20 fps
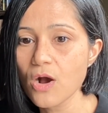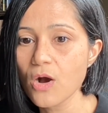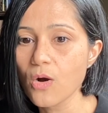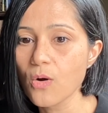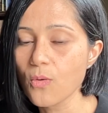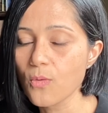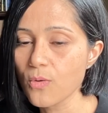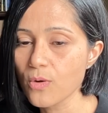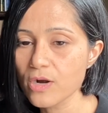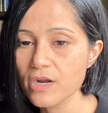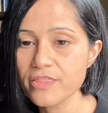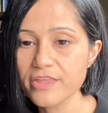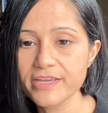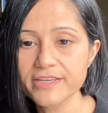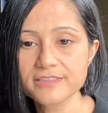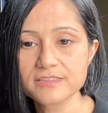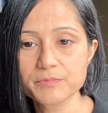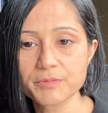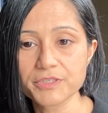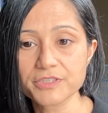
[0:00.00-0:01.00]
or they
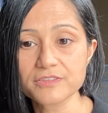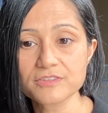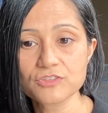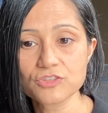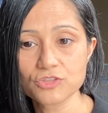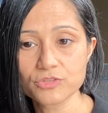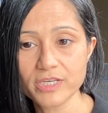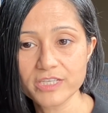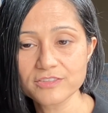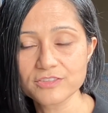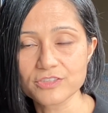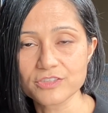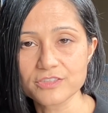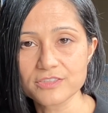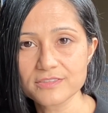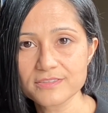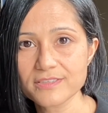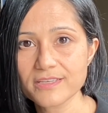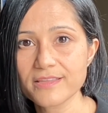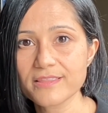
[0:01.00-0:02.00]
experience
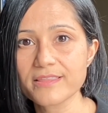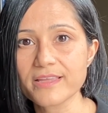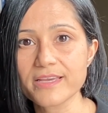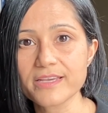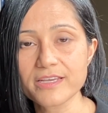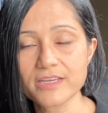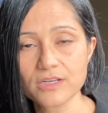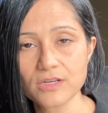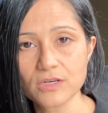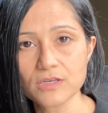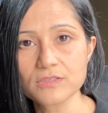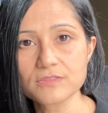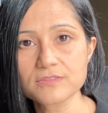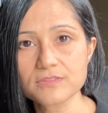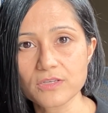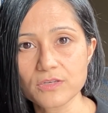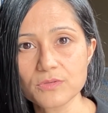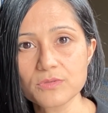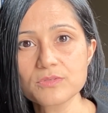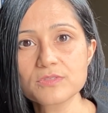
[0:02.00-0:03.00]
stressors, they can
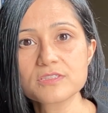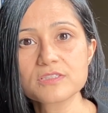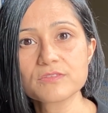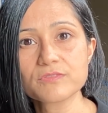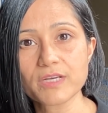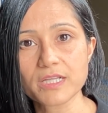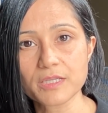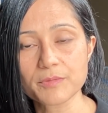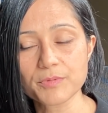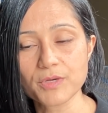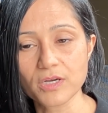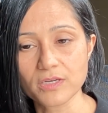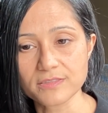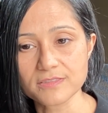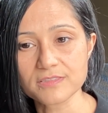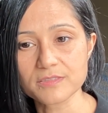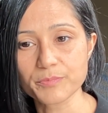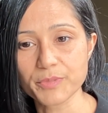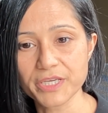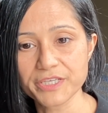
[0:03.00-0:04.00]
also develop
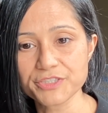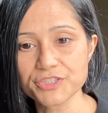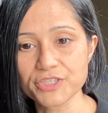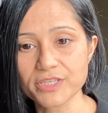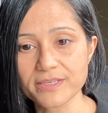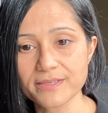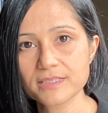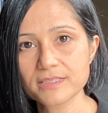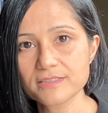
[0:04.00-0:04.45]
constipation.